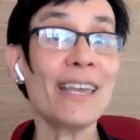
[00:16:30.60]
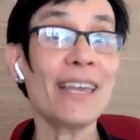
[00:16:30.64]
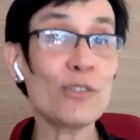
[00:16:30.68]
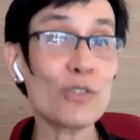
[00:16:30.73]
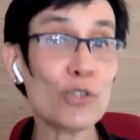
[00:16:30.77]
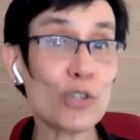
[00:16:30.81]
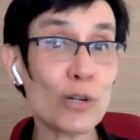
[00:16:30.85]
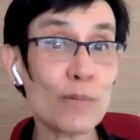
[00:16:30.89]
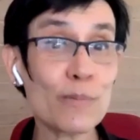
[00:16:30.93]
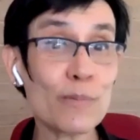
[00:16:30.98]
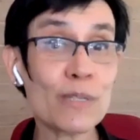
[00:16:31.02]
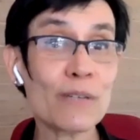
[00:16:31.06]
in
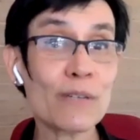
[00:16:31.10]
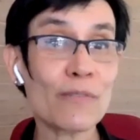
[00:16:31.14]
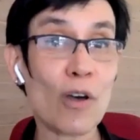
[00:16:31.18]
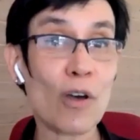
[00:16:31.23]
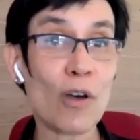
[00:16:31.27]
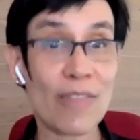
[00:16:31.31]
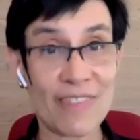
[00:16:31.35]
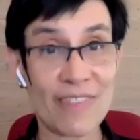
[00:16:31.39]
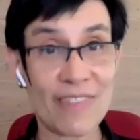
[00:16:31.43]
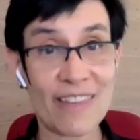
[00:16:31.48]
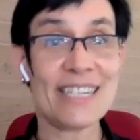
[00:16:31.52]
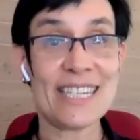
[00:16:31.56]
terms of
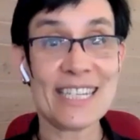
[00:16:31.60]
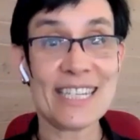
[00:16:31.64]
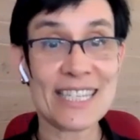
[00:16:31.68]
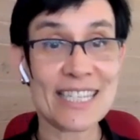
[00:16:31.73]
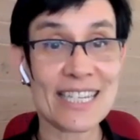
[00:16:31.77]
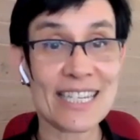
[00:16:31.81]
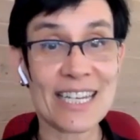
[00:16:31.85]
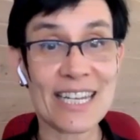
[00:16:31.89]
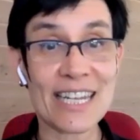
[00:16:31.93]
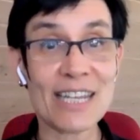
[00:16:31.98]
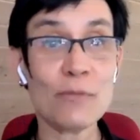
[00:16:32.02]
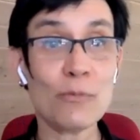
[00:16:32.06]

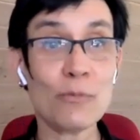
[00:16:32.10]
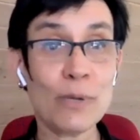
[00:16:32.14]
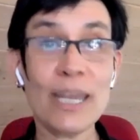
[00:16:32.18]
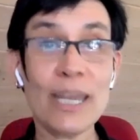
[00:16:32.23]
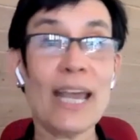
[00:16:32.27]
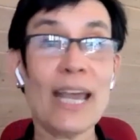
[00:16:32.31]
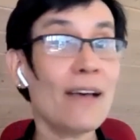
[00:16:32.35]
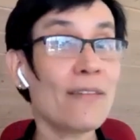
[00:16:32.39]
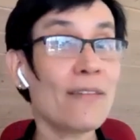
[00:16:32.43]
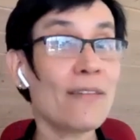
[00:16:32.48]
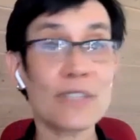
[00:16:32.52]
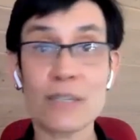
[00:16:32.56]
authenticity,
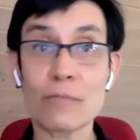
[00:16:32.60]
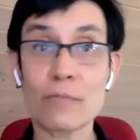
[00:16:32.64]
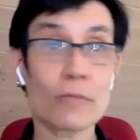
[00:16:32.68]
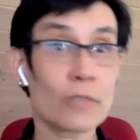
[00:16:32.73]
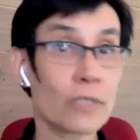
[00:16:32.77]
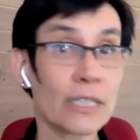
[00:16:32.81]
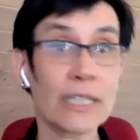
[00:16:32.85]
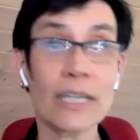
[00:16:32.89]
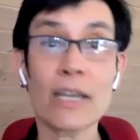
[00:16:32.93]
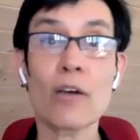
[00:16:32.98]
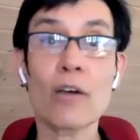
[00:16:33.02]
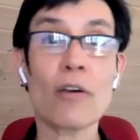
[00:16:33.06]
we have some
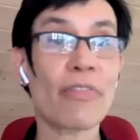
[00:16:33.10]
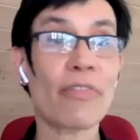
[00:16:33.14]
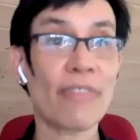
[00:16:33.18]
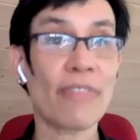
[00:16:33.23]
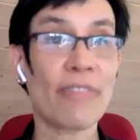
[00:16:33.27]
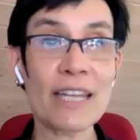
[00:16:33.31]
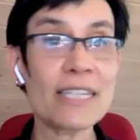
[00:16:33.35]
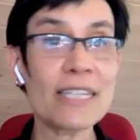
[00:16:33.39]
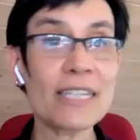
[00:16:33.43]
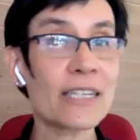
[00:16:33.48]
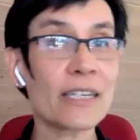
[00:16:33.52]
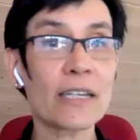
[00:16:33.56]
really
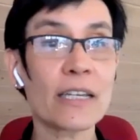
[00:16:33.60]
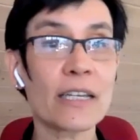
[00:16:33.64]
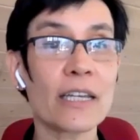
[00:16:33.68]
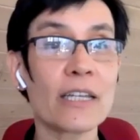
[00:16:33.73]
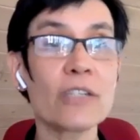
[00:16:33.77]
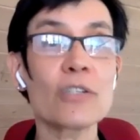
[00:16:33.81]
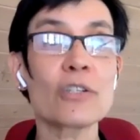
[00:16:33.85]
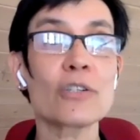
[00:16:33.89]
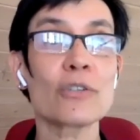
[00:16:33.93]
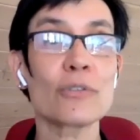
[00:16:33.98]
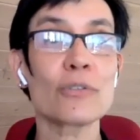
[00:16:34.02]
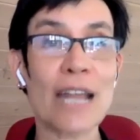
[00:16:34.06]
authentic
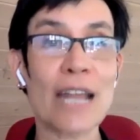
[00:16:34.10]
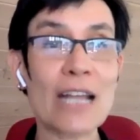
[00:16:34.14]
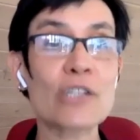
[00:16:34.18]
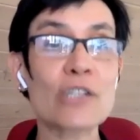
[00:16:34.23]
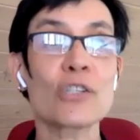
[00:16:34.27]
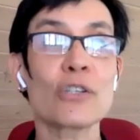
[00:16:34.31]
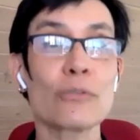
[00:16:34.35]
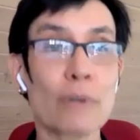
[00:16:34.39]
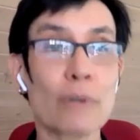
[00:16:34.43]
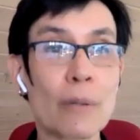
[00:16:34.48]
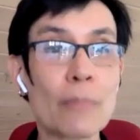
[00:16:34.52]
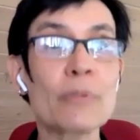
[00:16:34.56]

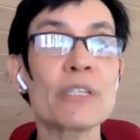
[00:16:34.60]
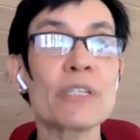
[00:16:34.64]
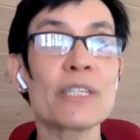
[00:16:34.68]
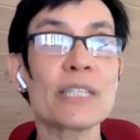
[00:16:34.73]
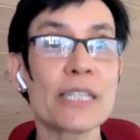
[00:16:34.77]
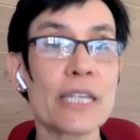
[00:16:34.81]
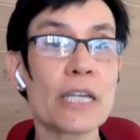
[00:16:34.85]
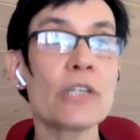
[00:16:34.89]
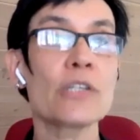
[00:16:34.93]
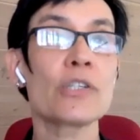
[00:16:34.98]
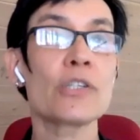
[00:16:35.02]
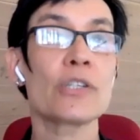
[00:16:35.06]
international
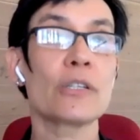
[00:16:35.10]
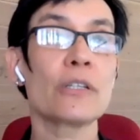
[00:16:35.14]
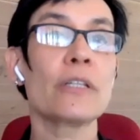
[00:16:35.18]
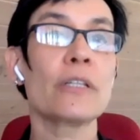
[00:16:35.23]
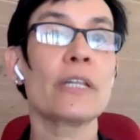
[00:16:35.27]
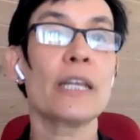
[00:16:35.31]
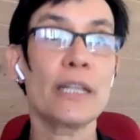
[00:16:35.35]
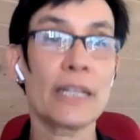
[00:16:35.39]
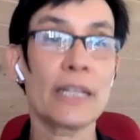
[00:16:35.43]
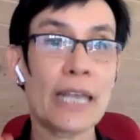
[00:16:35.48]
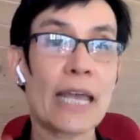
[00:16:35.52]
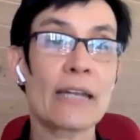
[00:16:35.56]
representation
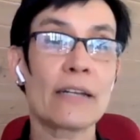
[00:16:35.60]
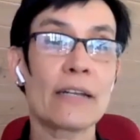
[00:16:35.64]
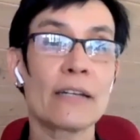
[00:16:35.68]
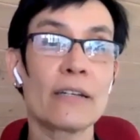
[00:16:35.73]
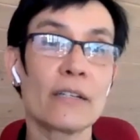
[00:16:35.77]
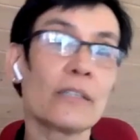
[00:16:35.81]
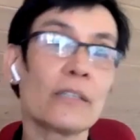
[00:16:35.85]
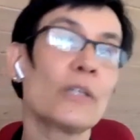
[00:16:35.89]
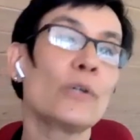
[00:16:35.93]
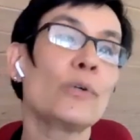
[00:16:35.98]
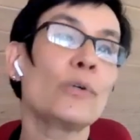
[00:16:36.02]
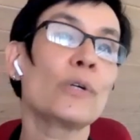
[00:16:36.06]
in
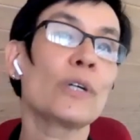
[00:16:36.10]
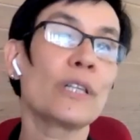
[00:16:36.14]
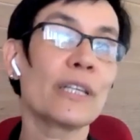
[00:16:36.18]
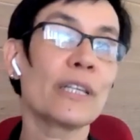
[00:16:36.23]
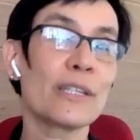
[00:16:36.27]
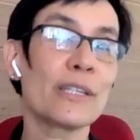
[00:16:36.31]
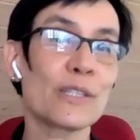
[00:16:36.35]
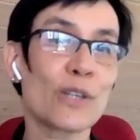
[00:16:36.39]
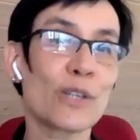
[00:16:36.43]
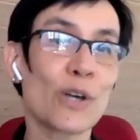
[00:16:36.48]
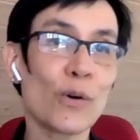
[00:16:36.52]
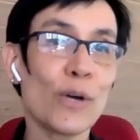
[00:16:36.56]
Canada
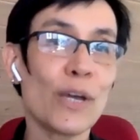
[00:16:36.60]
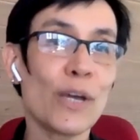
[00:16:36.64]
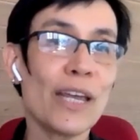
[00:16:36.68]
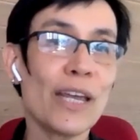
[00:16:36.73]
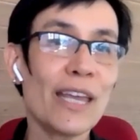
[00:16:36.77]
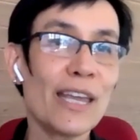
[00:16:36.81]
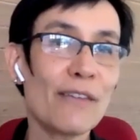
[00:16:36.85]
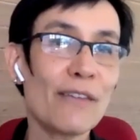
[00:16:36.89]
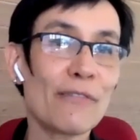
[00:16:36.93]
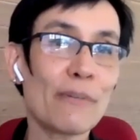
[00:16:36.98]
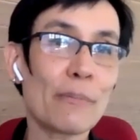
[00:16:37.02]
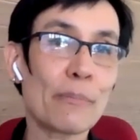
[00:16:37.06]
locally. So
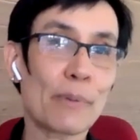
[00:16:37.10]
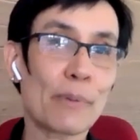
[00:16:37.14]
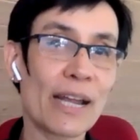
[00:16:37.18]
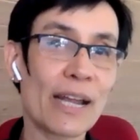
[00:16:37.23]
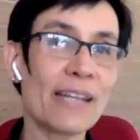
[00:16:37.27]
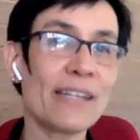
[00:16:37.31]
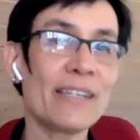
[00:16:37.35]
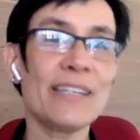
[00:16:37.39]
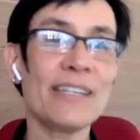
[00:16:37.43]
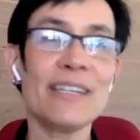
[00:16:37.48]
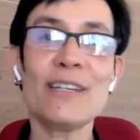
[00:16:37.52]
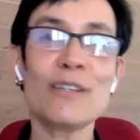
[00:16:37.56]
if a
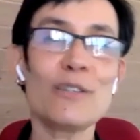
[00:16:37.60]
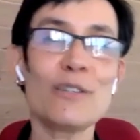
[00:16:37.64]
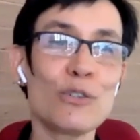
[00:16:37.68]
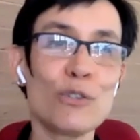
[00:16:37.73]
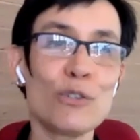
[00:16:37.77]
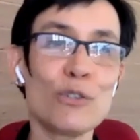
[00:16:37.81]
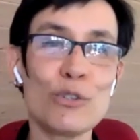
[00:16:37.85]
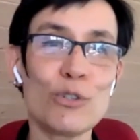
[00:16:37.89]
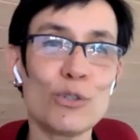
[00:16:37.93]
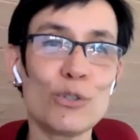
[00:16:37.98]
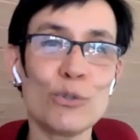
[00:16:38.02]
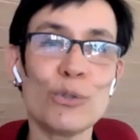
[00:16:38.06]
brand needed
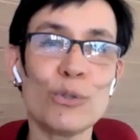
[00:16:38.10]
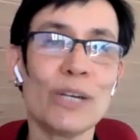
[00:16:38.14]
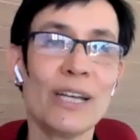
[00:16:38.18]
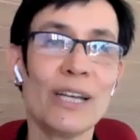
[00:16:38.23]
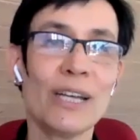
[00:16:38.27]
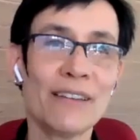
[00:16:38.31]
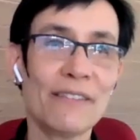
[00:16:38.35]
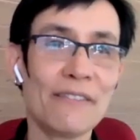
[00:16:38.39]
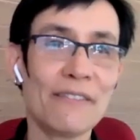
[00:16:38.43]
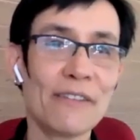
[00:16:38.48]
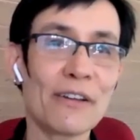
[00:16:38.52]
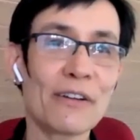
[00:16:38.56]
to do
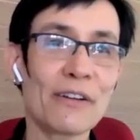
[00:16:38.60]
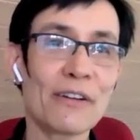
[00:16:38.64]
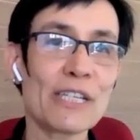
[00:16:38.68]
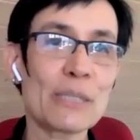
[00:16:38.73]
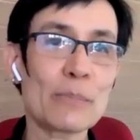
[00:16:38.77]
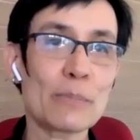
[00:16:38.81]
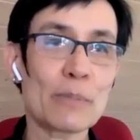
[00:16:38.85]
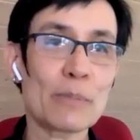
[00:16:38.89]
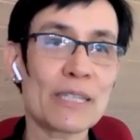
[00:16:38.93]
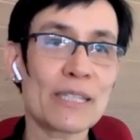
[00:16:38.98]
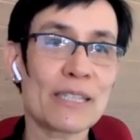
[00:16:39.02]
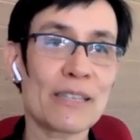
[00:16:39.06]
very
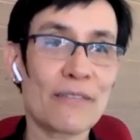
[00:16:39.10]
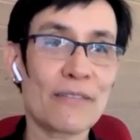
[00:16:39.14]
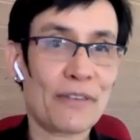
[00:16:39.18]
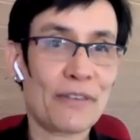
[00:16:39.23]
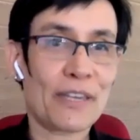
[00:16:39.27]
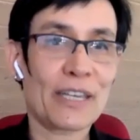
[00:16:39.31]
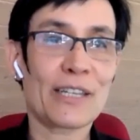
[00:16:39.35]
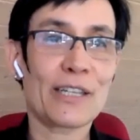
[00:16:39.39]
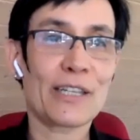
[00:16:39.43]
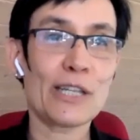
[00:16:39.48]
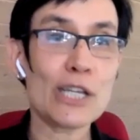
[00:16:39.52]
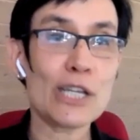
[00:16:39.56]

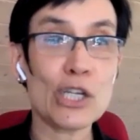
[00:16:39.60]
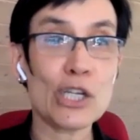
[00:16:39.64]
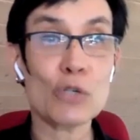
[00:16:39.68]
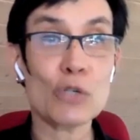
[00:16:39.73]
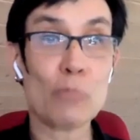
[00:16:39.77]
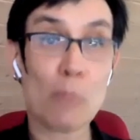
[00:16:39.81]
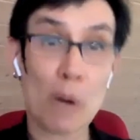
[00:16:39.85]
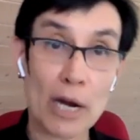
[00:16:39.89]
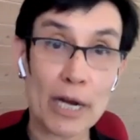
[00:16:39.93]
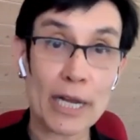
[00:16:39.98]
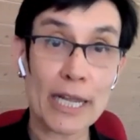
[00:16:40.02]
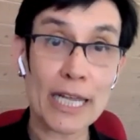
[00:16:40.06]
specific
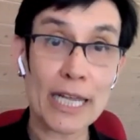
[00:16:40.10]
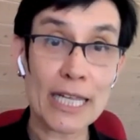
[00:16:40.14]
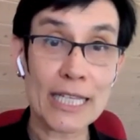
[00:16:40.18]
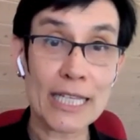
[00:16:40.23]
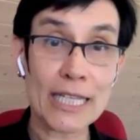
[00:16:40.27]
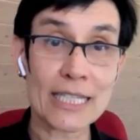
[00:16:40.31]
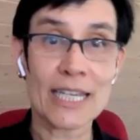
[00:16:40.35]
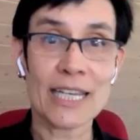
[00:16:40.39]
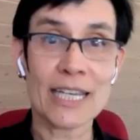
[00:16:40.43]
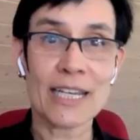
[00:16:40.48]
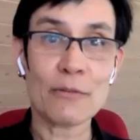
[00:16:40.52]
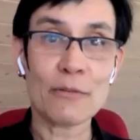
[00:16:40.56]
niche market
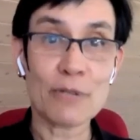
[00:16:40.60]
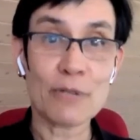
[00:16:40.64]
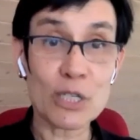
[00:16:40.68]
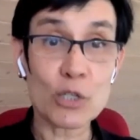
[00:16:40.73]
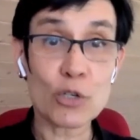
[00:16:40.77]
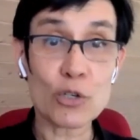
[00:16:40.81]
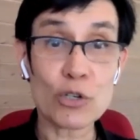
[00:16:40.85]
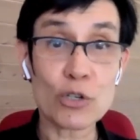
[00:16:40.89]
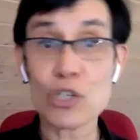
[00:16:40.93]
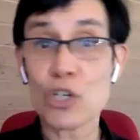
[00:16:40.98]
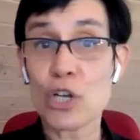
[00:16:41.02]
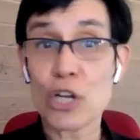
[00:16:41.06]

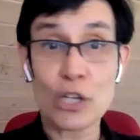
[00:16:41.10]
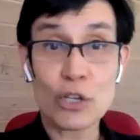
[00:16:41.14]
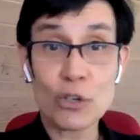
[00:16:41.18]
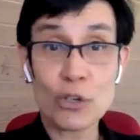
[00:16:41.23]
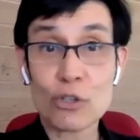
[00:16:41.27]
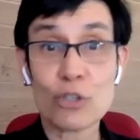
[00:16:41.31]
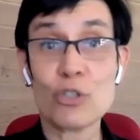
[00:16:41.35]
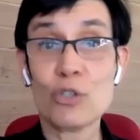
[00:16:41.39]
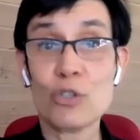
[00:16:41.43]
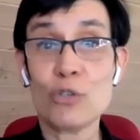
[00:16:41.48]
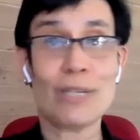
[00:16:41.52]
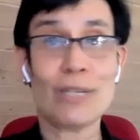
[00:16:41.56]
research, you
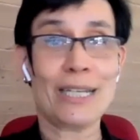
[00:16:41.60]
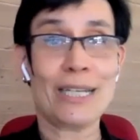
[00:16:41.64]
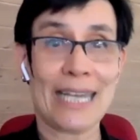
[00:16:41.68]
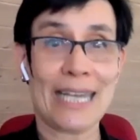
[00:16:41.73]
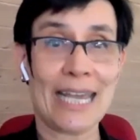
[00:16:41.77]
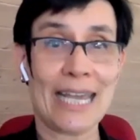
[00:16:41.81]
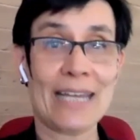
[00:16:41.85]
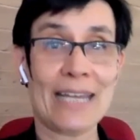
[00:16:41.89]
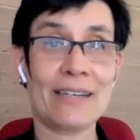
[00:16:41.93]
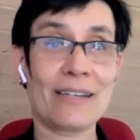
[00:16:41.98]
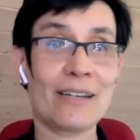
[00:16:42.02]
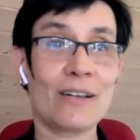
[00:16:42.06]
could do it in
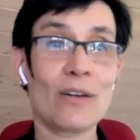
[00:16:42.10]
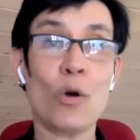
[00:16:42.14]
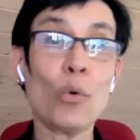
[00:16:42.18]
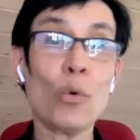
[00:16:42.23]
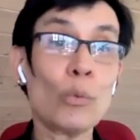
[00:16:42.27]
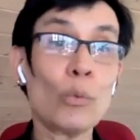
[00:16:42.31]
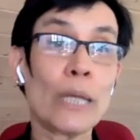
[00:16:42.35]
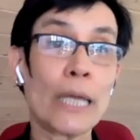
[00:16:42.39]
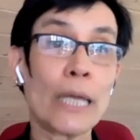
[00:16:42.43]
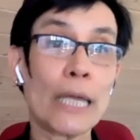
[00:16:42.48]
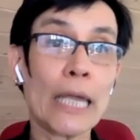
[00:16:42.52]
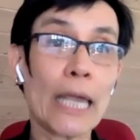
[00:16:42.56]
Canada
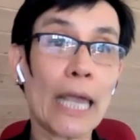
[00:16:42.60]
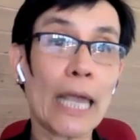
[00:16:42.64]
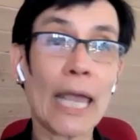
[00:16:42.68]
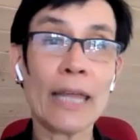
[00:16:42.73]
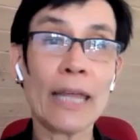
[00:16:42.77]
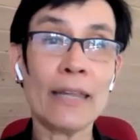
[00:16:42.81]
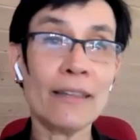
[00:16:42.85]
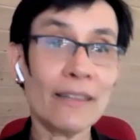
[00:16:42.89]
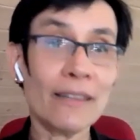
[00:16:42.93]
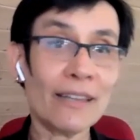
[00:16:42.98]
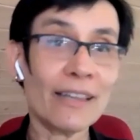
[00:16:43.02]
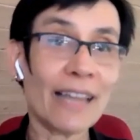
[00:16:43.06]
only
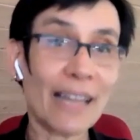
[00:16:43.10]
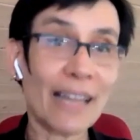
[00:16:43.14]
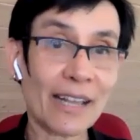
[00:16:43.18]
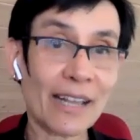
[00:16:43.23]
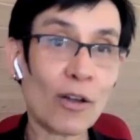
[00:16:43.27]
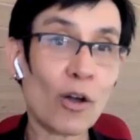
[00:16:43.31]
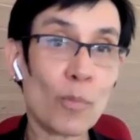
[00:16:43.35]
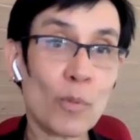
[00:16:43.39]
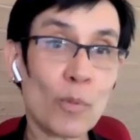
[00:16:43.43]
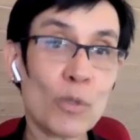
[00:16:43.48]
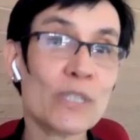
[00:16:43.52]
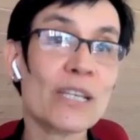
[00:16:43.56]
and
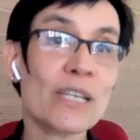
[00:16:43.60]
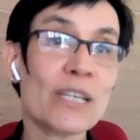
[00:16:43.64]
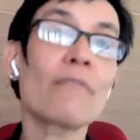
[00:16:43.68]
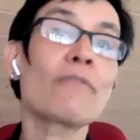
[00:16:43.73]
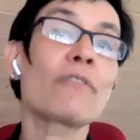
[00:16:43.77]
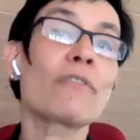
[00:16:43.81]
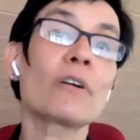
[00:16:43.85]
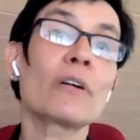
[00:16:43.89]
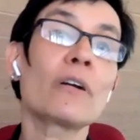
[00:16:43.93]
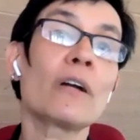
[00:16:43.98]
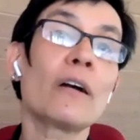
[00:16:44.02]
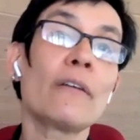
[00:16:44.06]
like almost
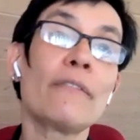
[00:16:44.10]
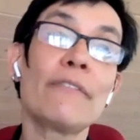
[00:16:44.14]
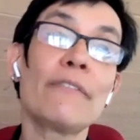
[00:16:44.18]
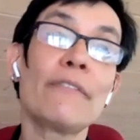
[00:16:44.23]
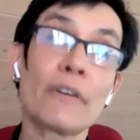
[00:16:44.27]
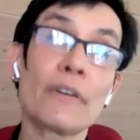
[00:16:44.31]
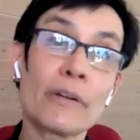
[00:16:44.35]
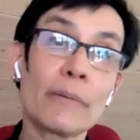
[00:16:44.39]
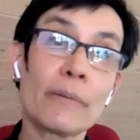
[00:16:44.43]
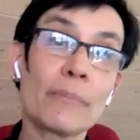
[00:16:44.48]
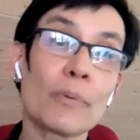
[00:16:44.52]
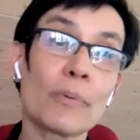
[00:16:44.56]
cover a
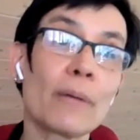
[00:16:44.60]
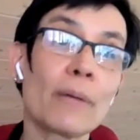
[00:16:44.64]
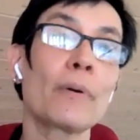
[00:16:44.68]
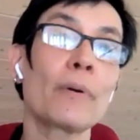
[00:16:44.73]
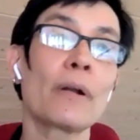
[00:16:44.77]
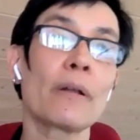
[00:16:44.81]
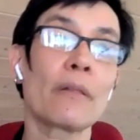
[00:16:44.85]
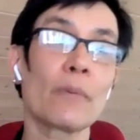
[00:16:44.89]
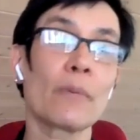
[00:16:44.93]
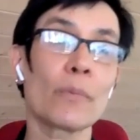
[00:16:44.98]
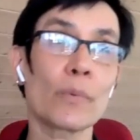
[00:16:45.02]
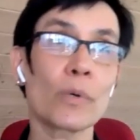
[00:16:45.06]
very broad
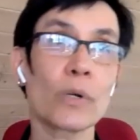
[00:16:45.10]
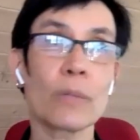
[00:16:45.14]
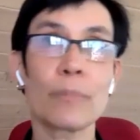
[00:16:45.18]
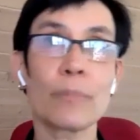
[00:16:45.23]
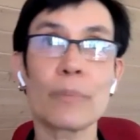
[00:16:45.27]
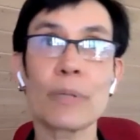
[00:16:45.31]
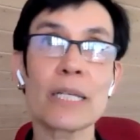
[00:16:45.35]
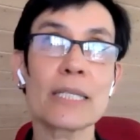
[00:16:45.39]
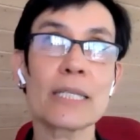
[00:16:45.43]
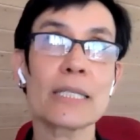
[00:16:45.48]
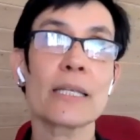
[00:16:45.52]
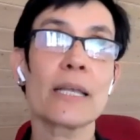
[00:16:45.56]
part of the world.
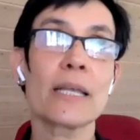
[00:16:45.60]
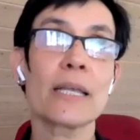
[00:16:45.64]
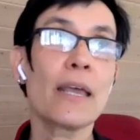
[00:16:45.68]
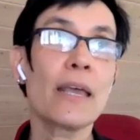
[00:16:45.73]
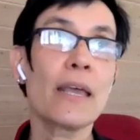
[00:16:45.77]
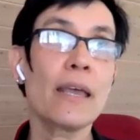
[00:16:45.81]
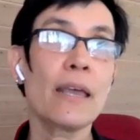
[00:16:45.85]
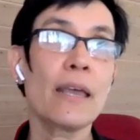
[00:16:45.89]
Plus,